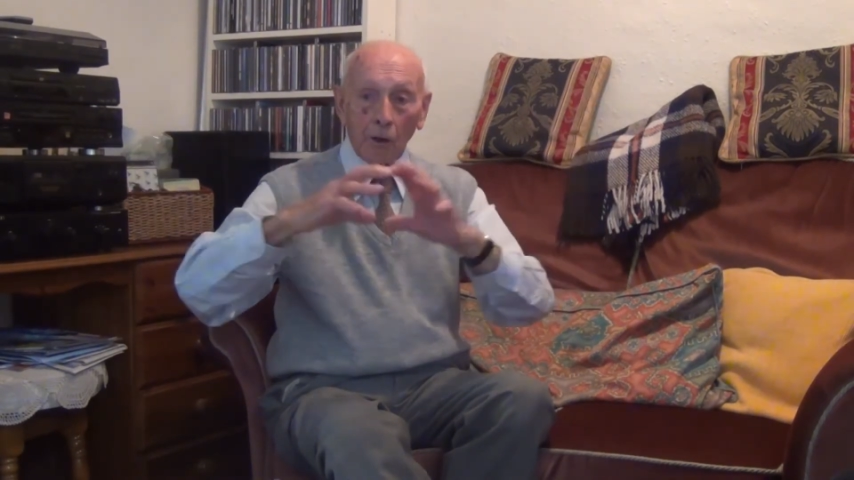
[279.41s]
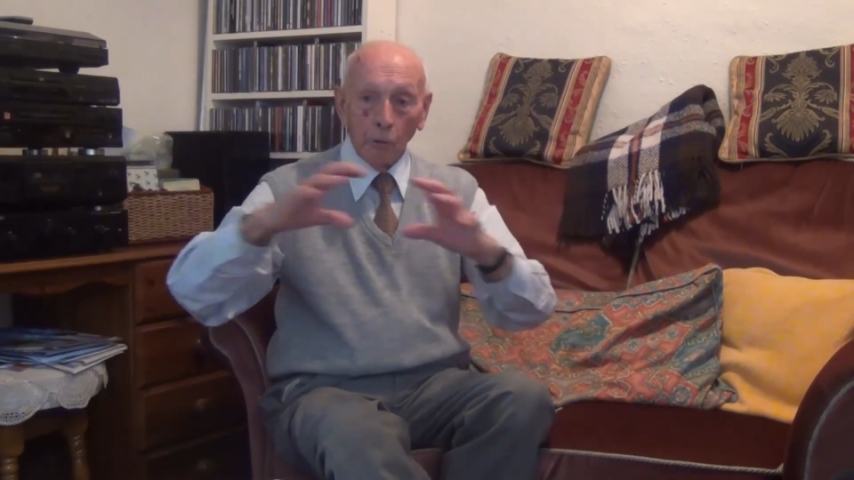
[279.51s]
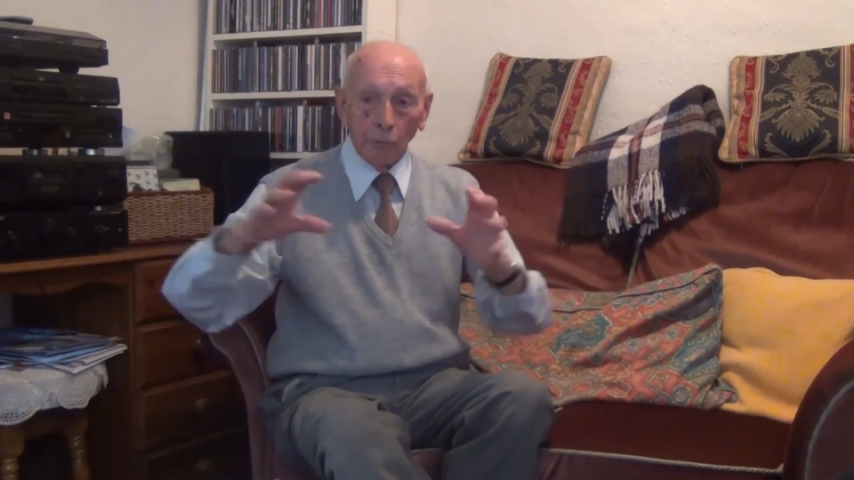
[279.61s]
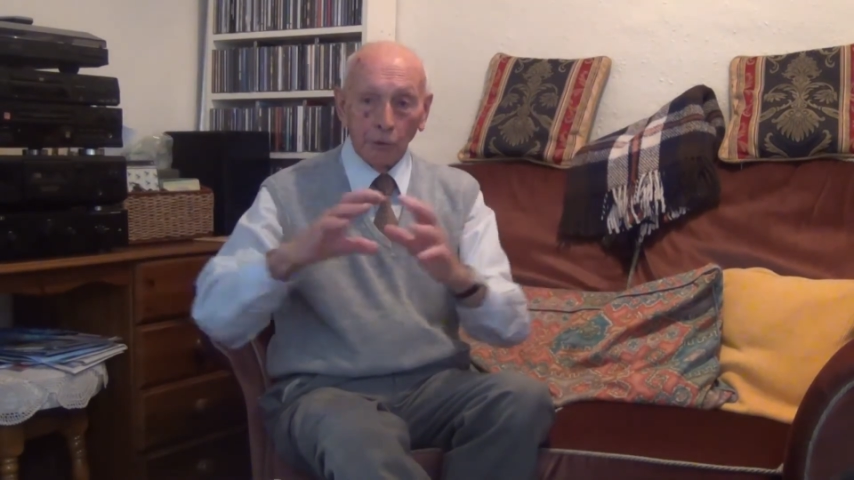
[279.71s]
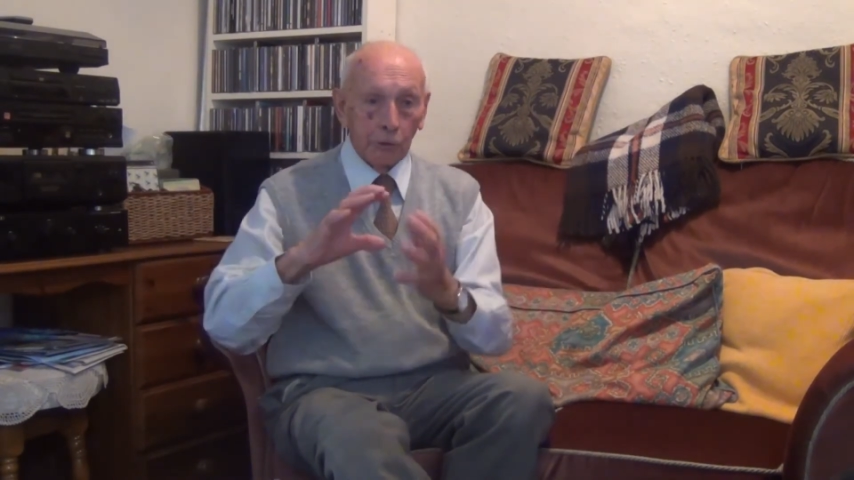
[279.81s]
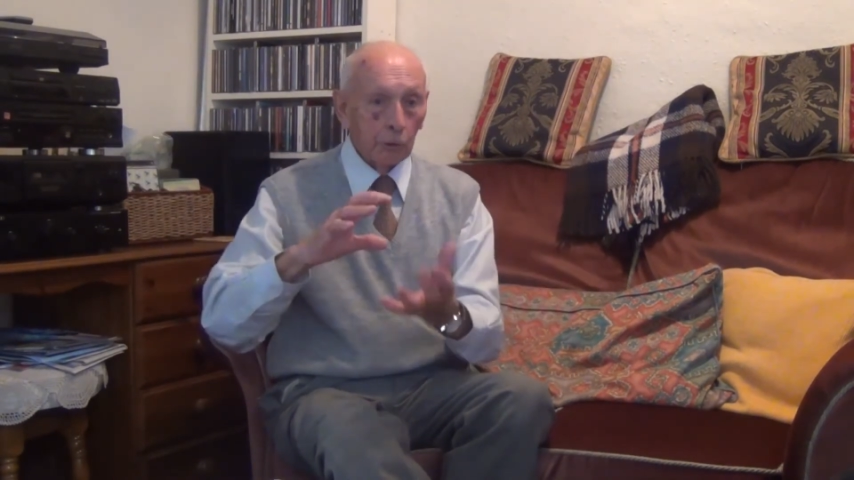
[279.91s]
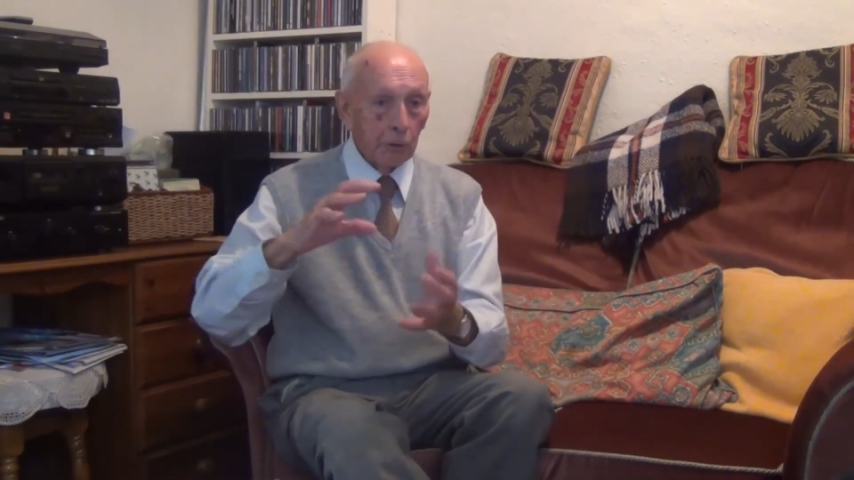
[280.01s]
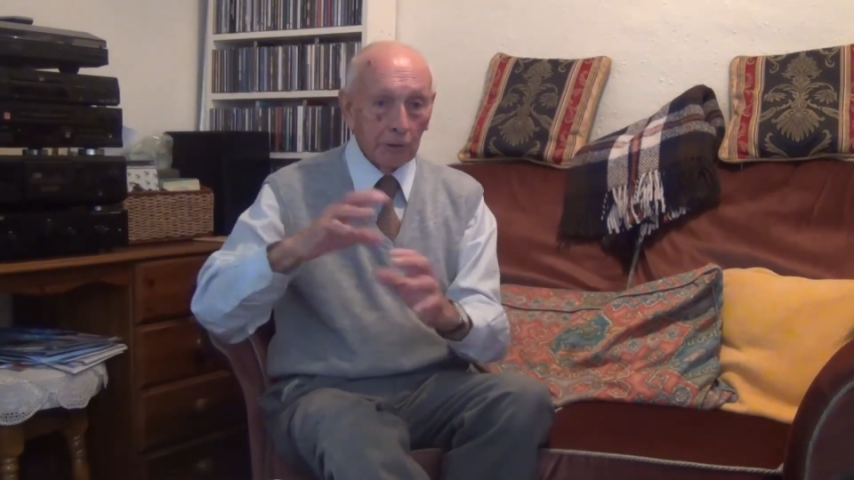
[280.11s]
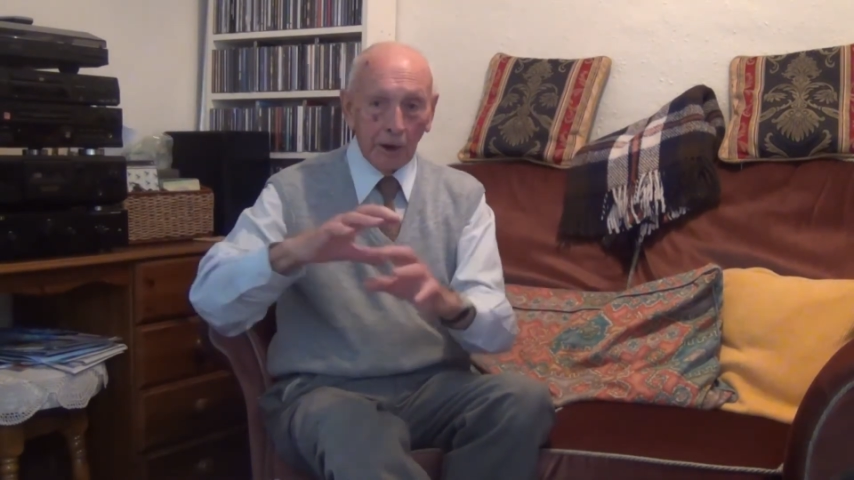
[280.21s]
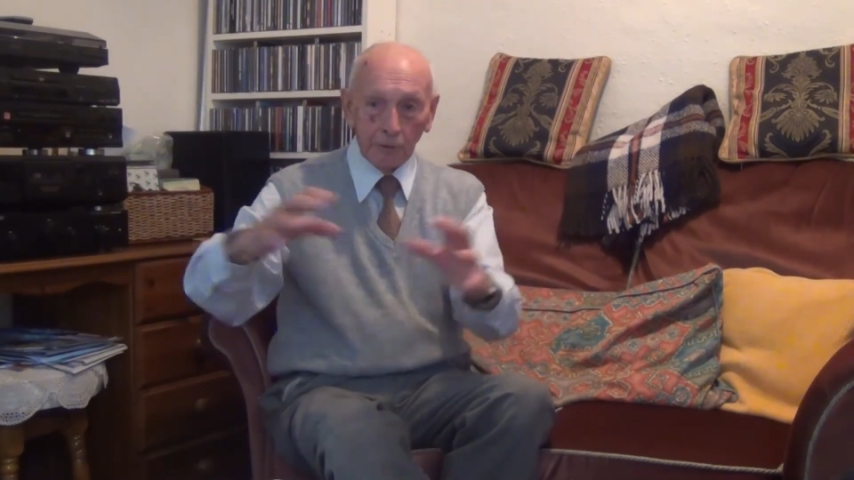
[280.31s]
opened the
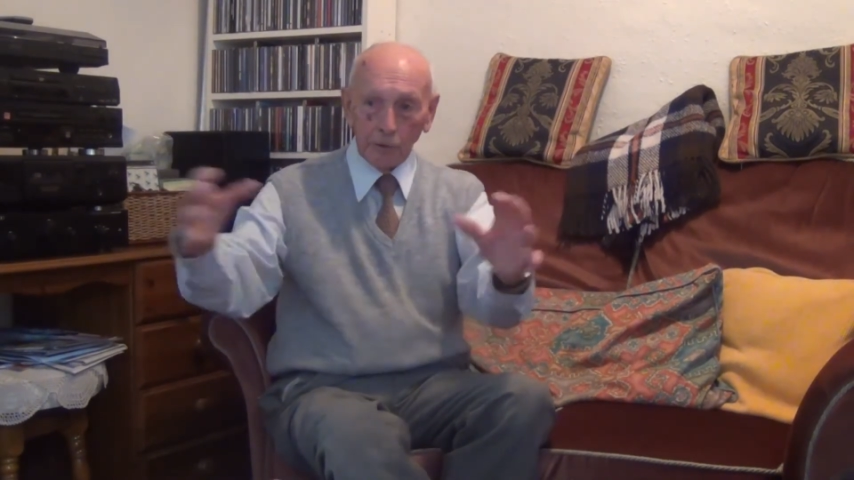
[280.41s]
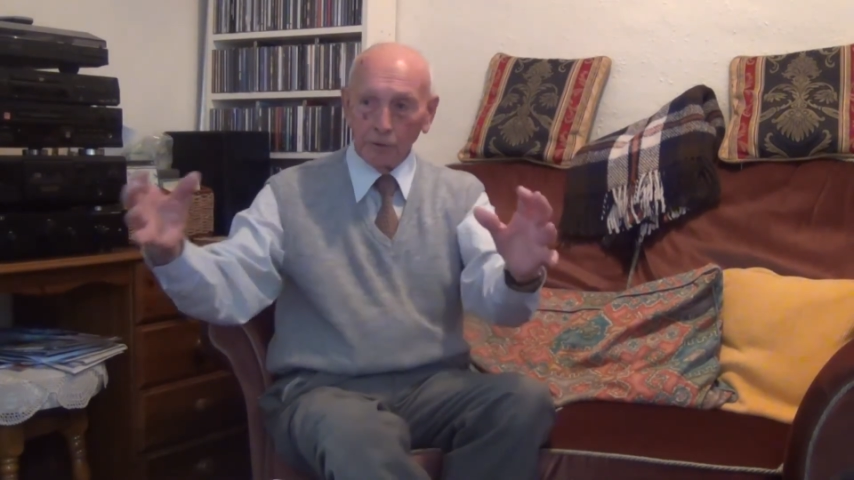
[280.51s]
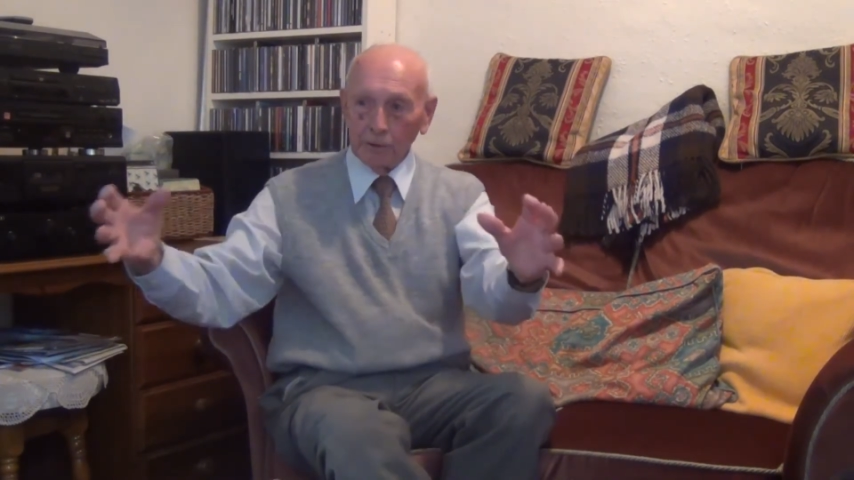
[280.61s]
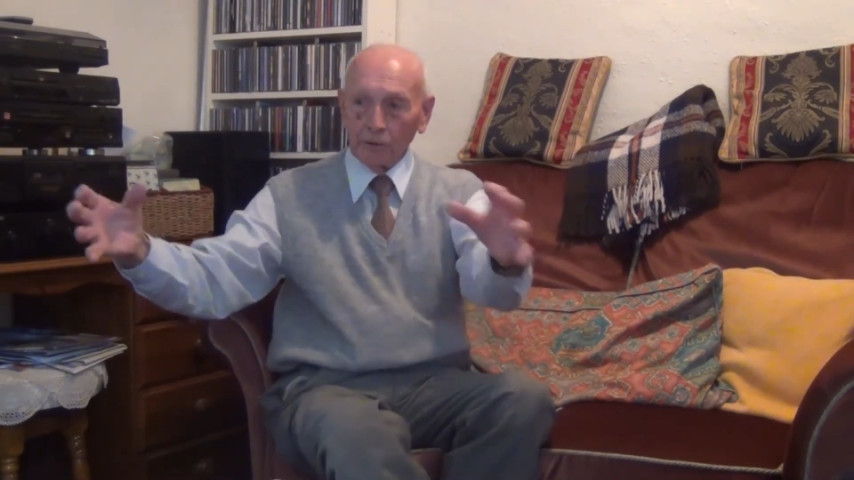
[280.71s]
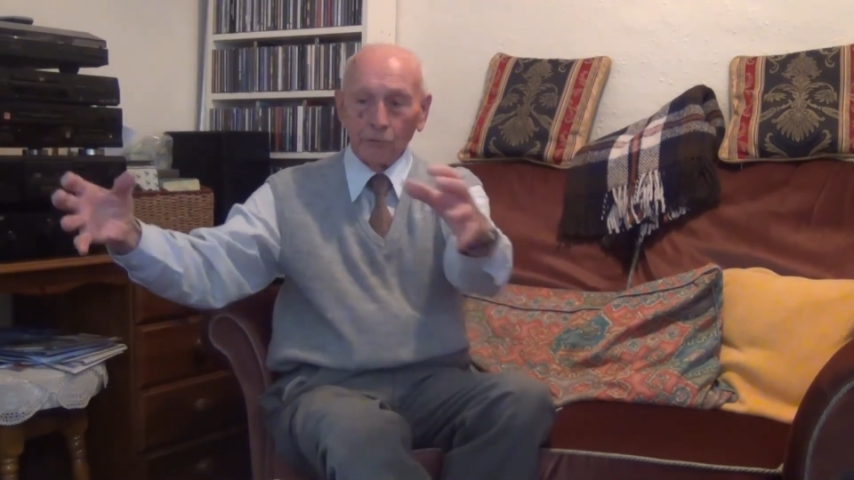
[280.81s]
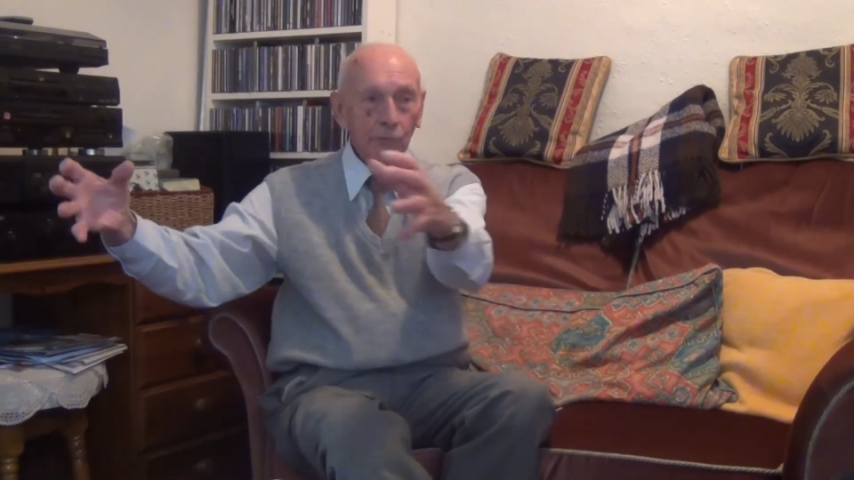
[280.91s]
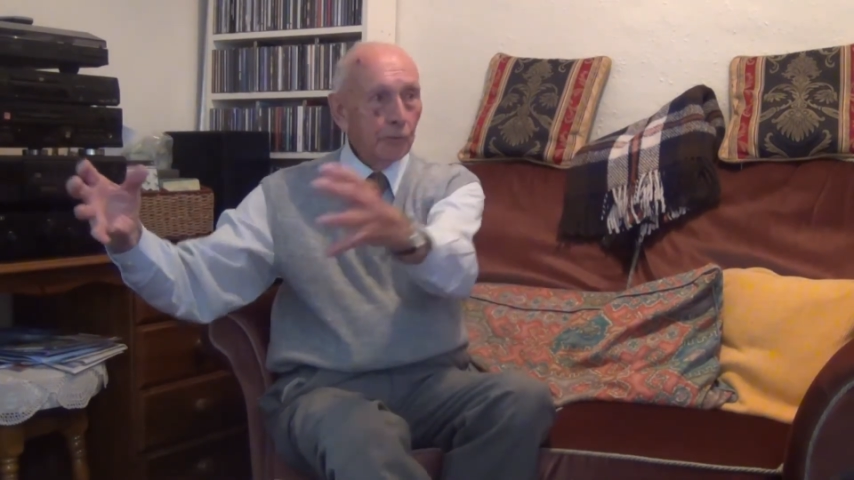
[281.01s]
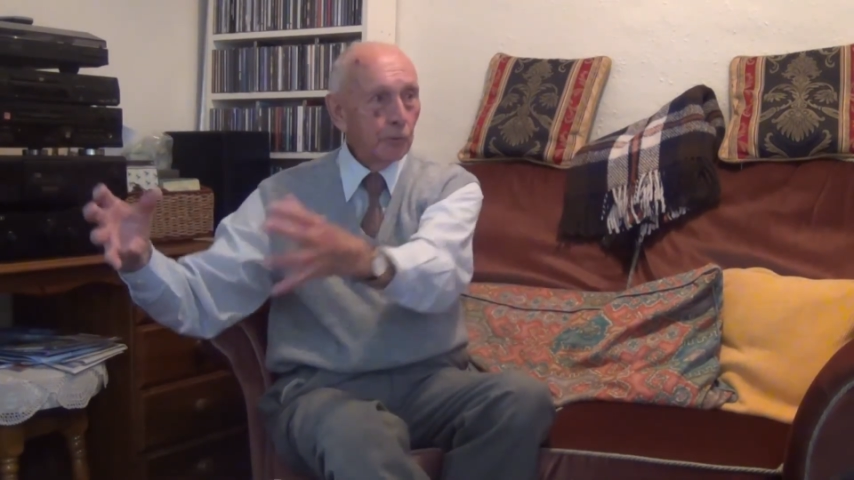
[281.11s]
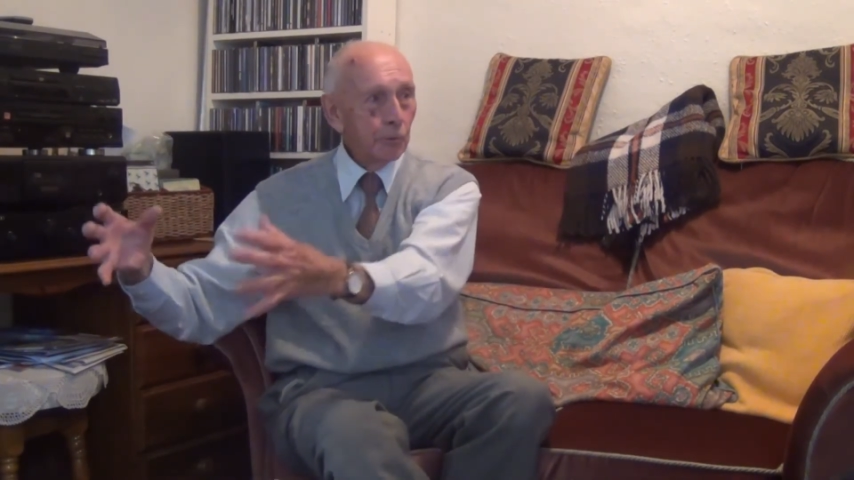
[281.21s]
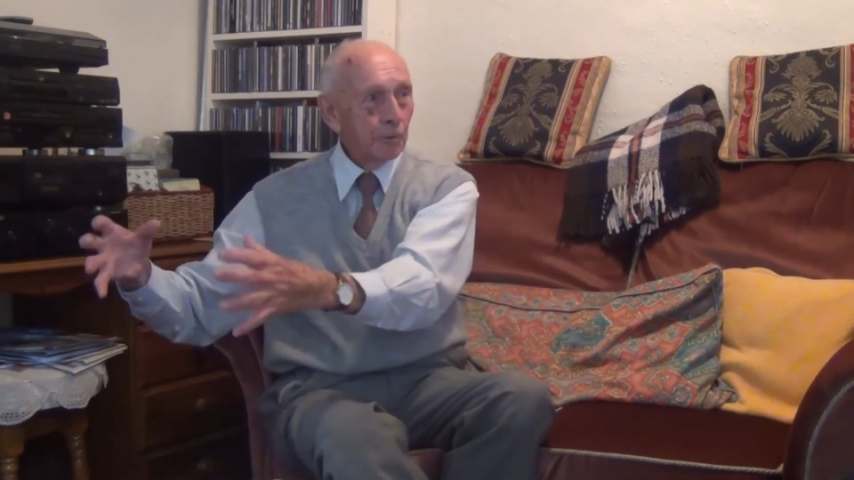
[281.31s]
door, and there's all this
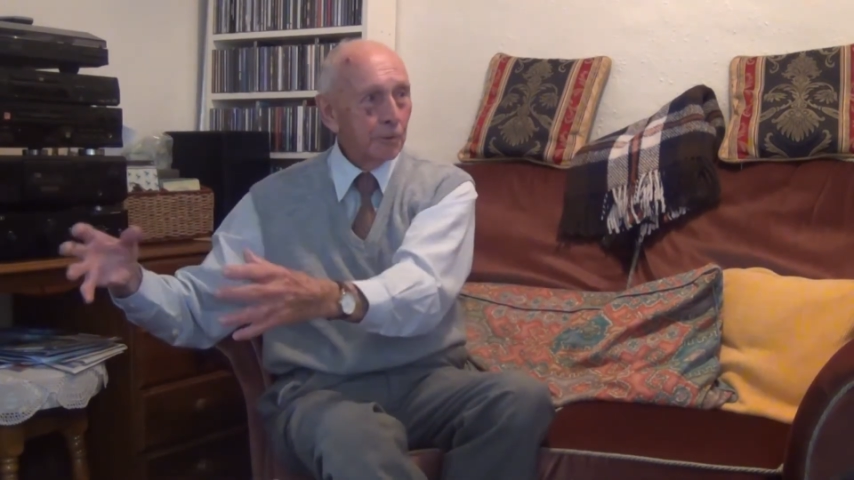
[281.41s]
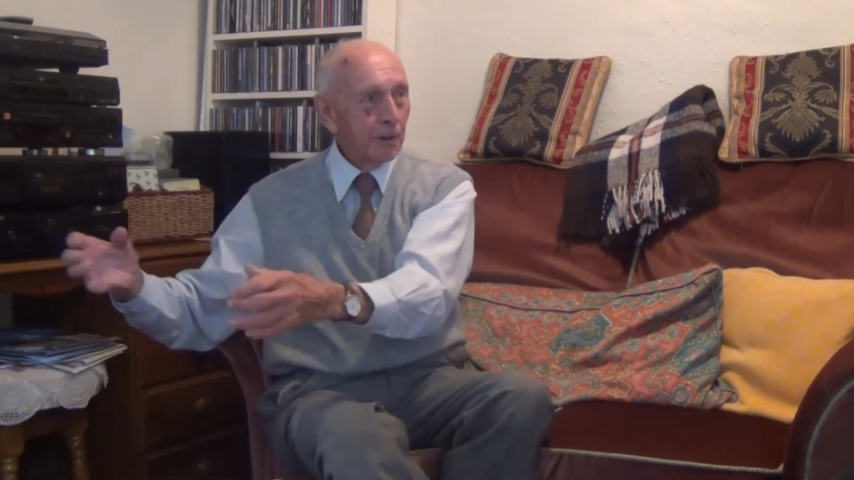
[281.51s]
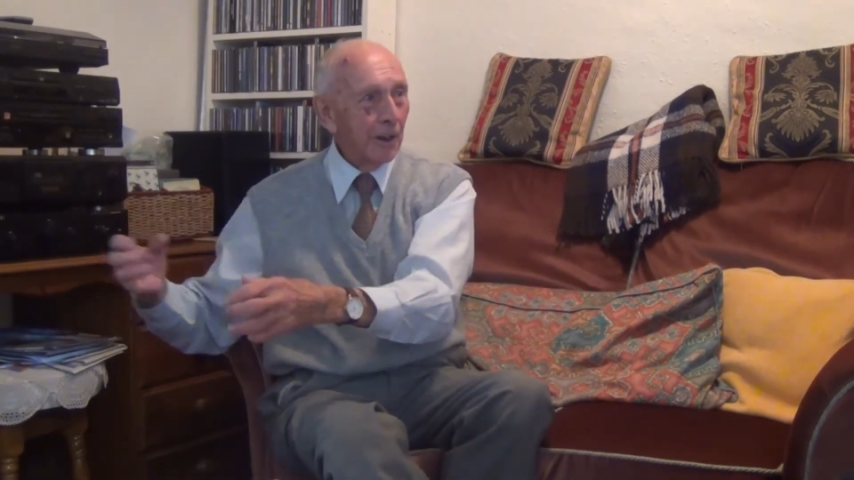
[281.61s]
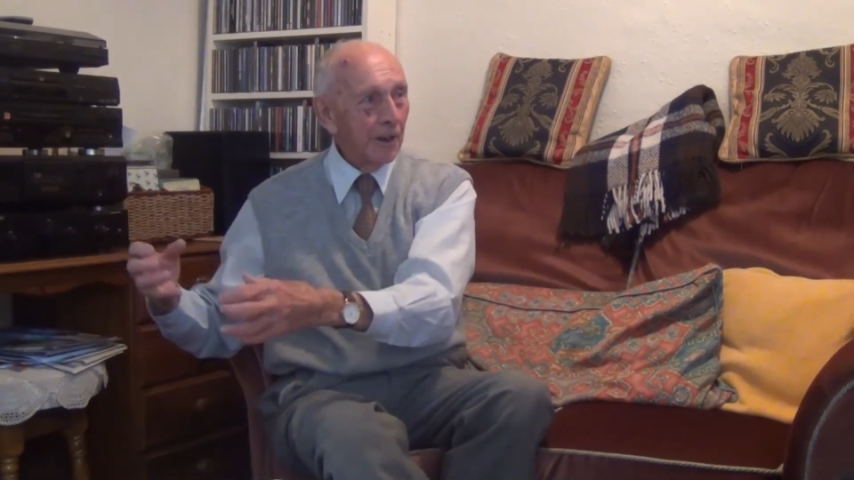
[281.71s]
food